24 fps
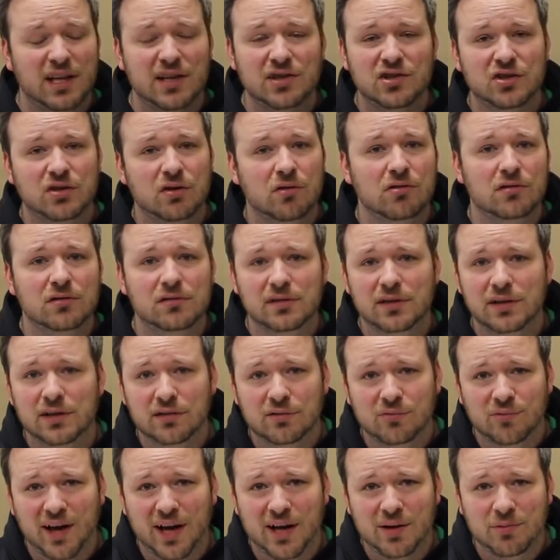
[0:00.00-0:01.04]
that's totally
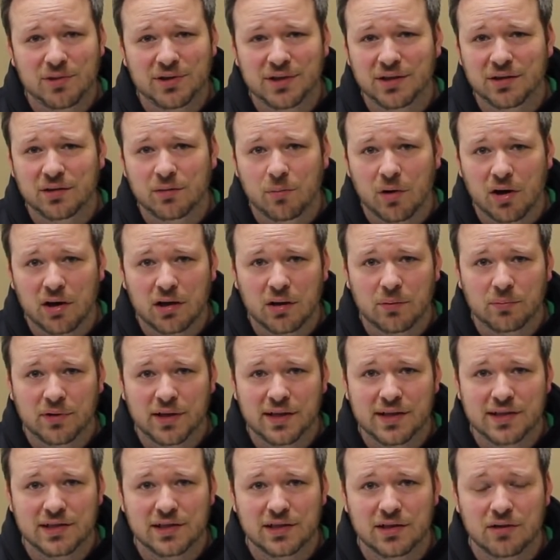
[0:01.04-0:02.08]
your right within the
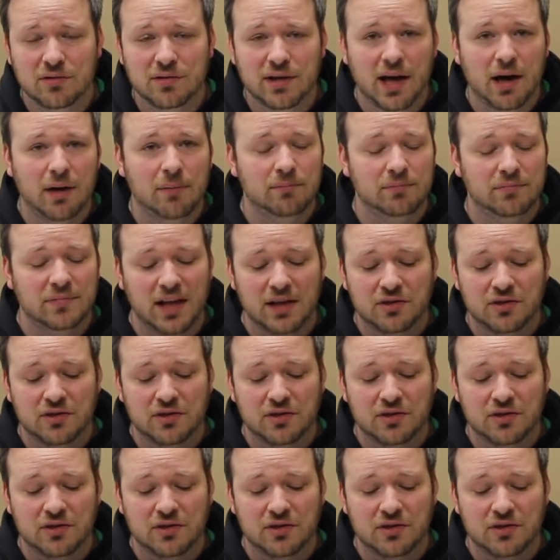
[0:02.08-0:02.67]
marketplace to do that.